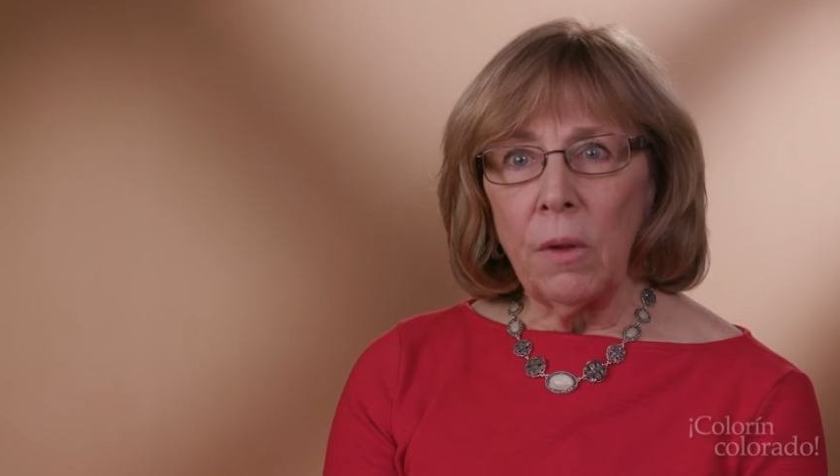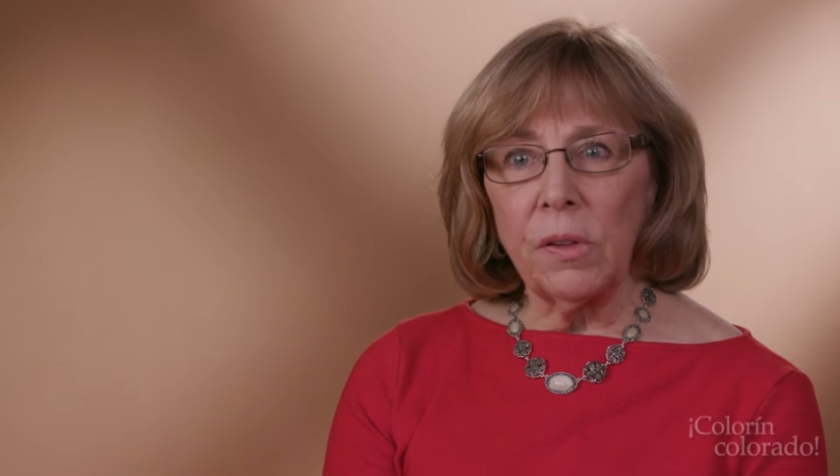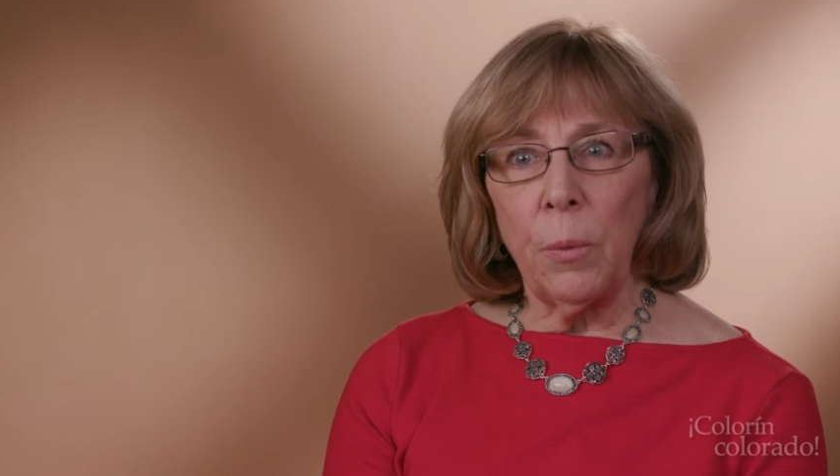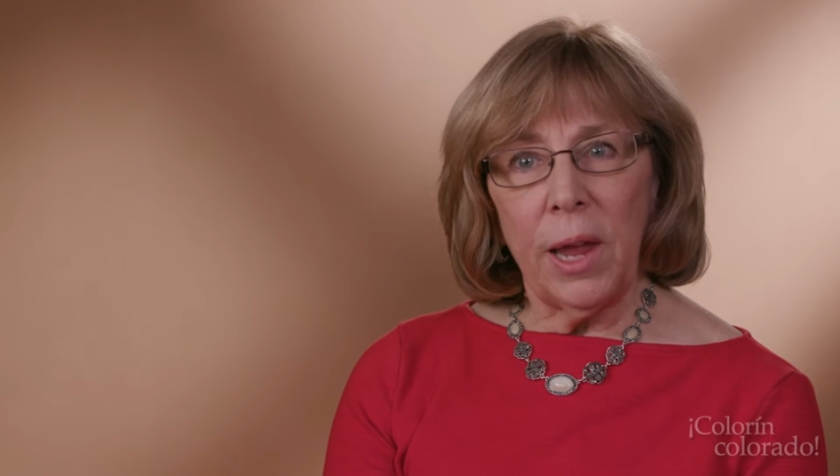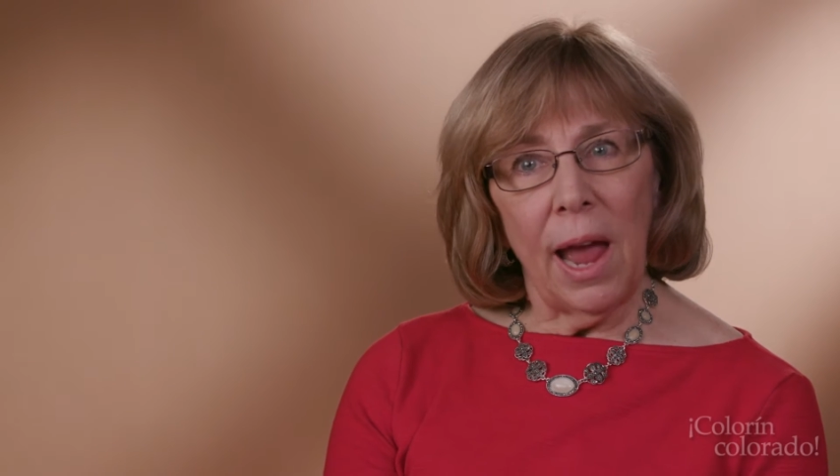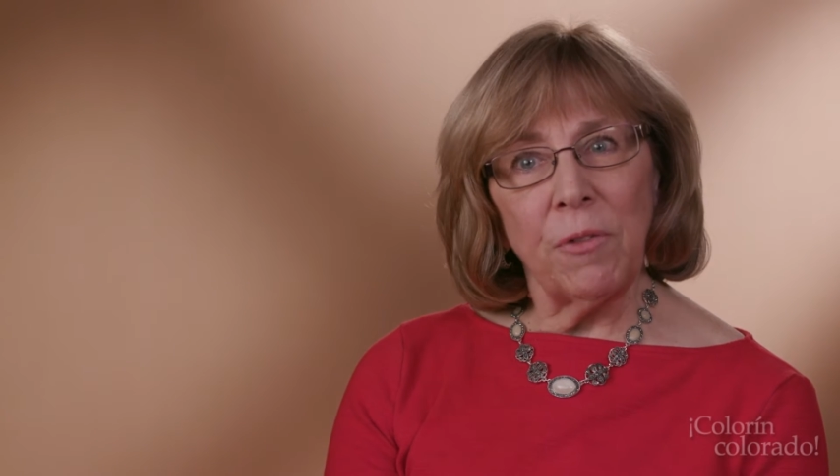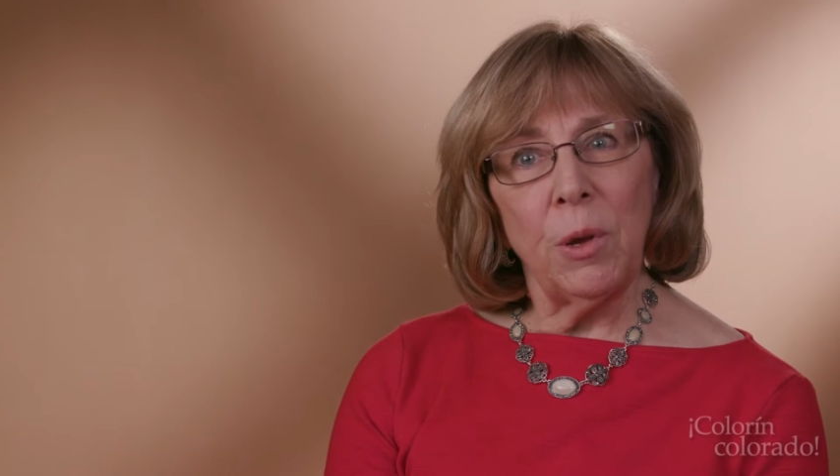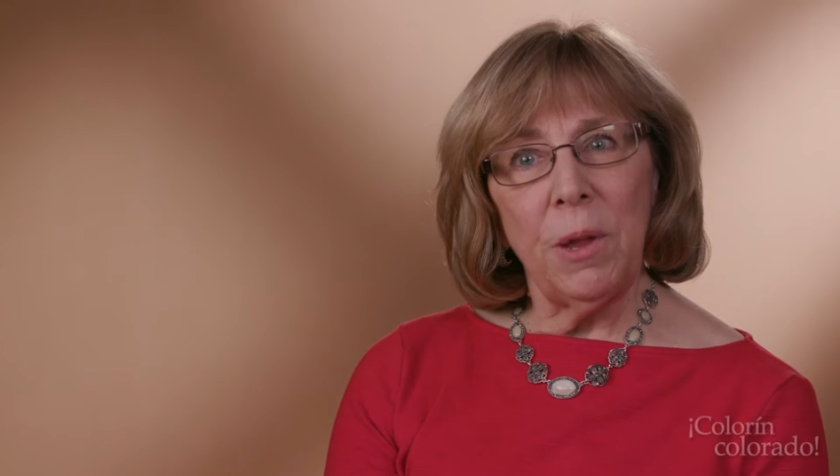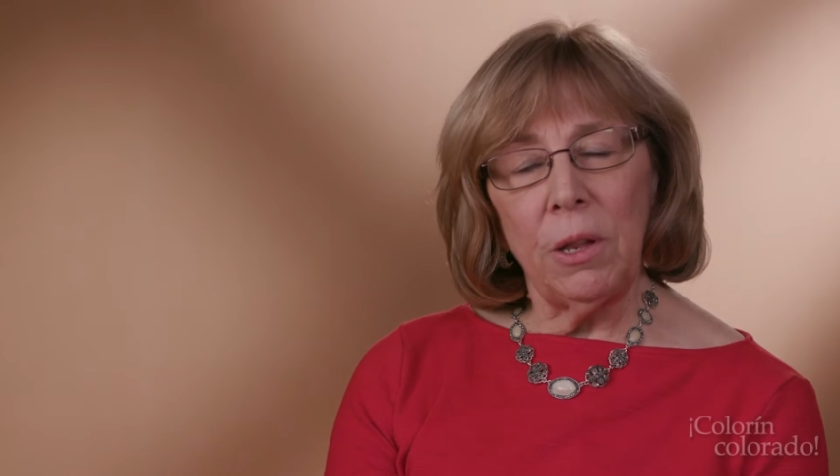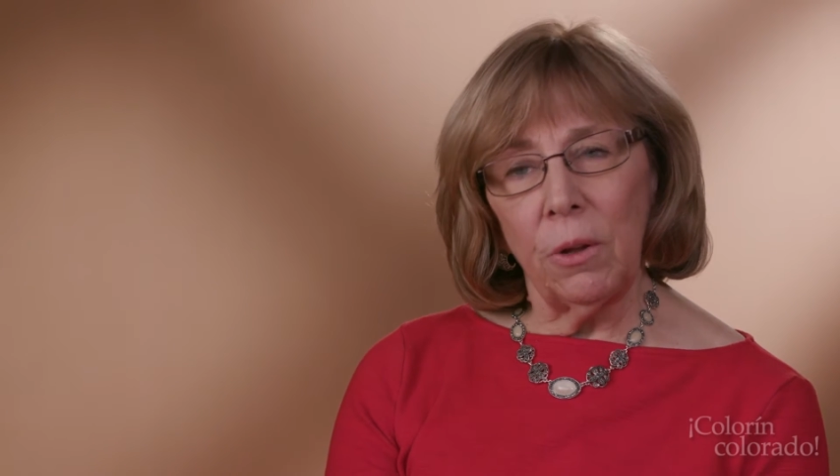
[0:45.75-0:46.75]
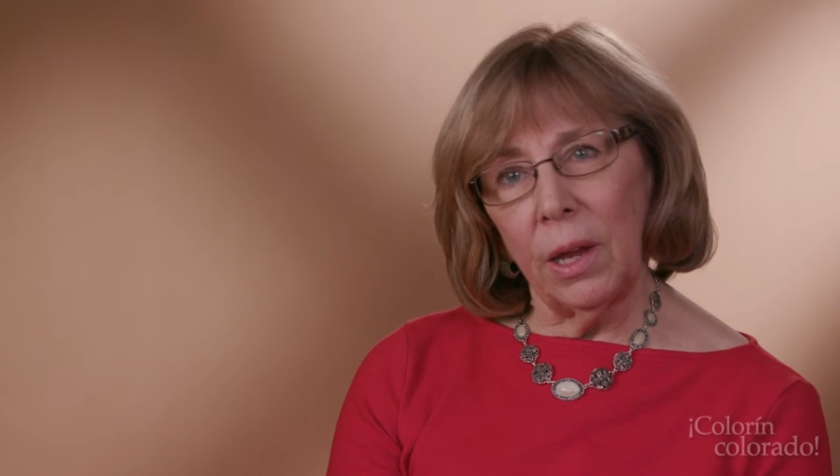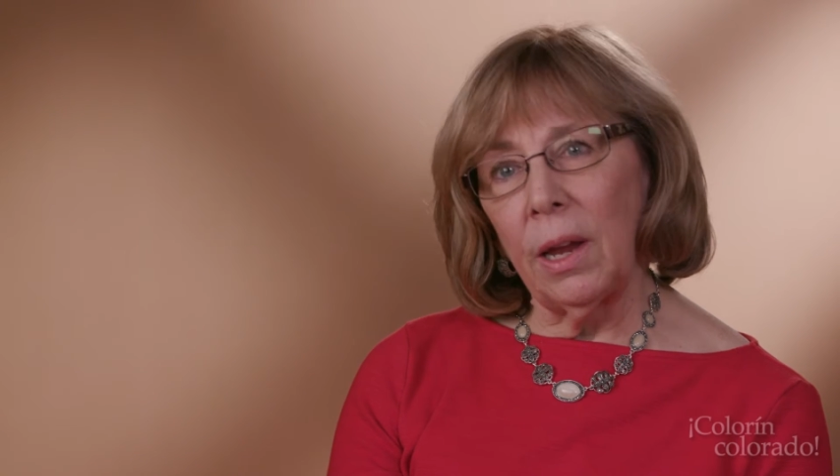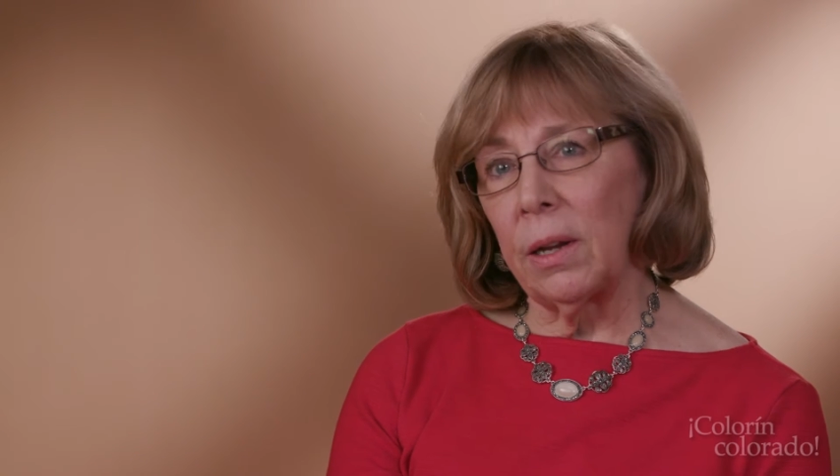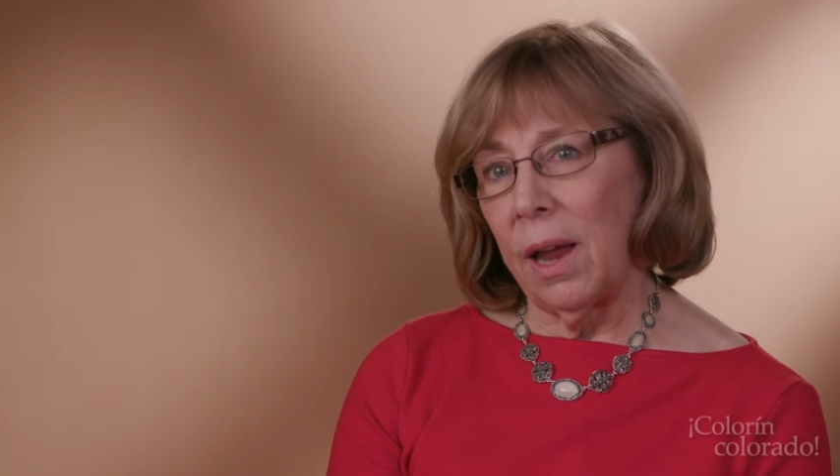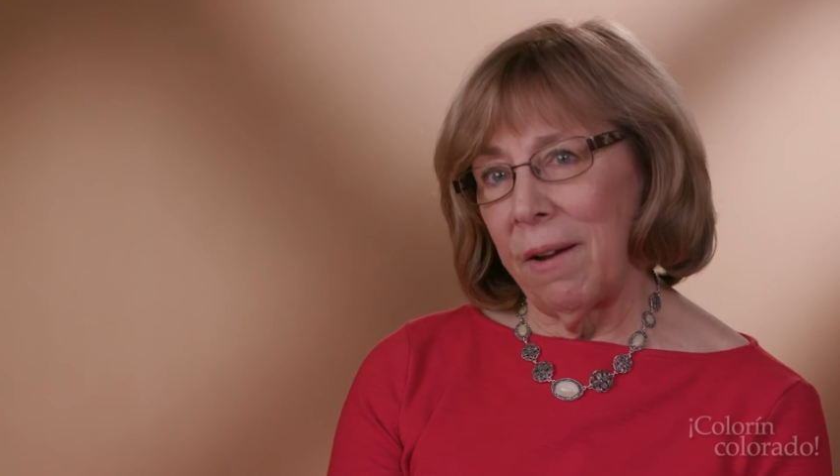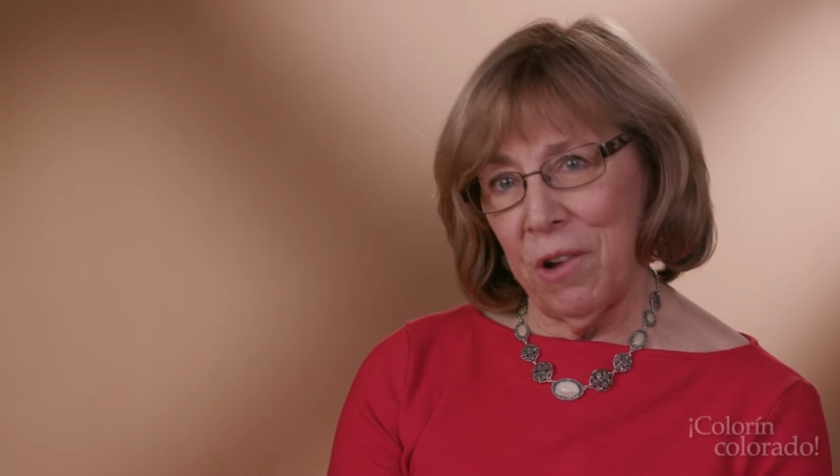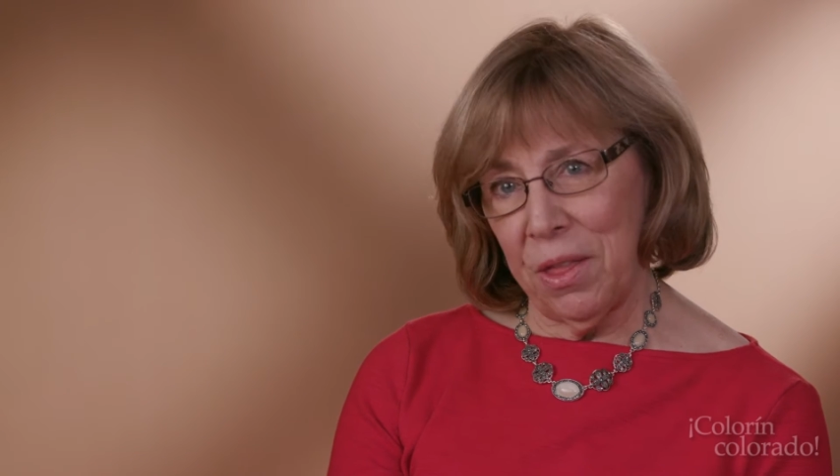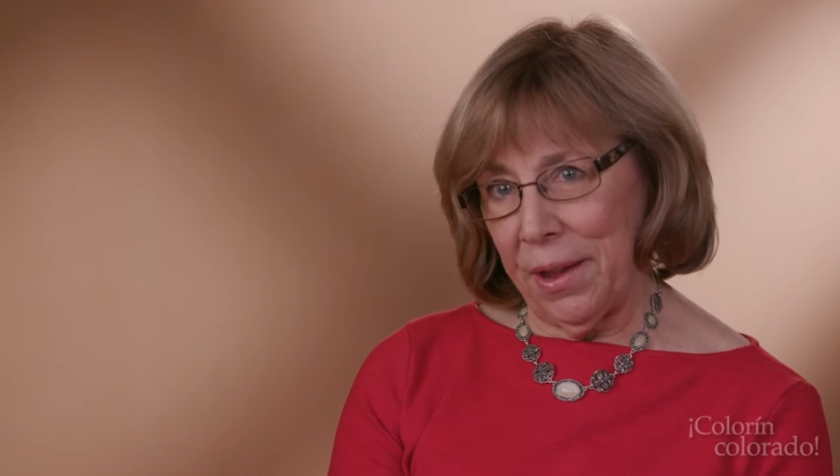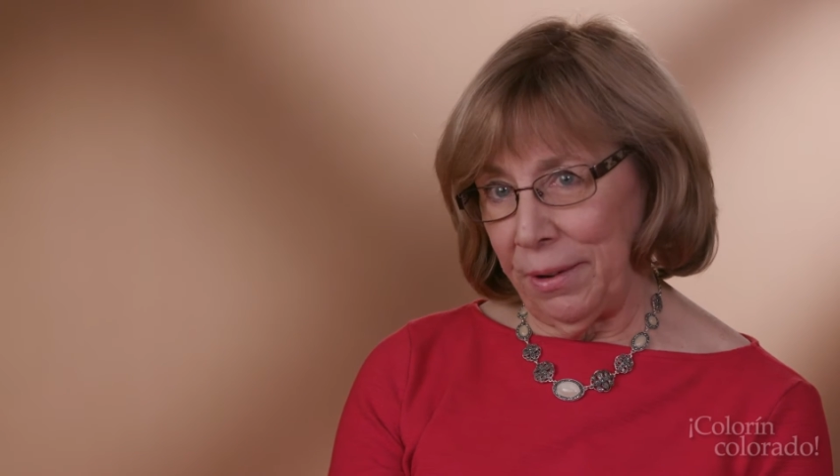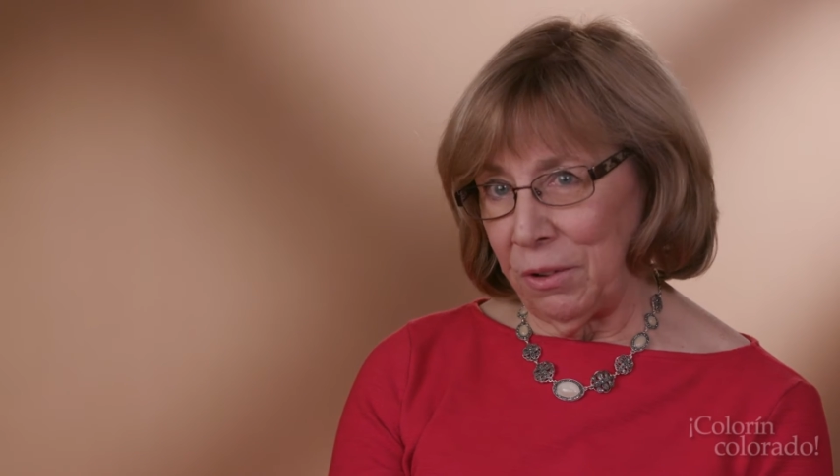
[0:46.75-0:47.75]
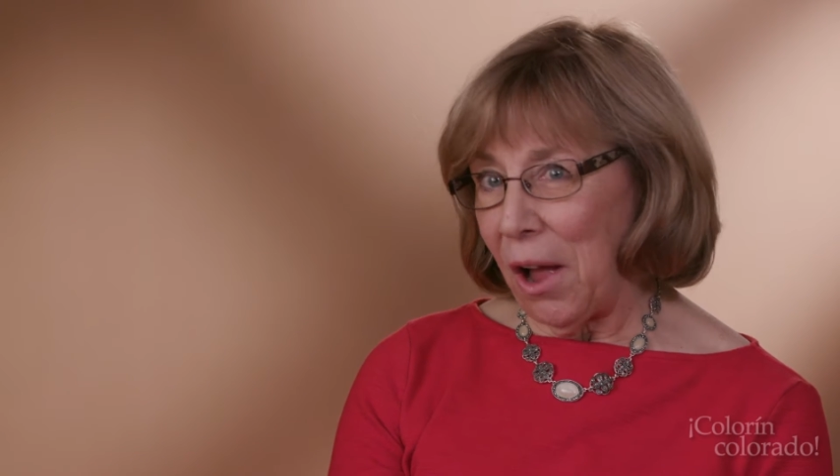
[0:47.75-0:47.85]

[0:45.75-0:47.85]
So we have to be looking at everything,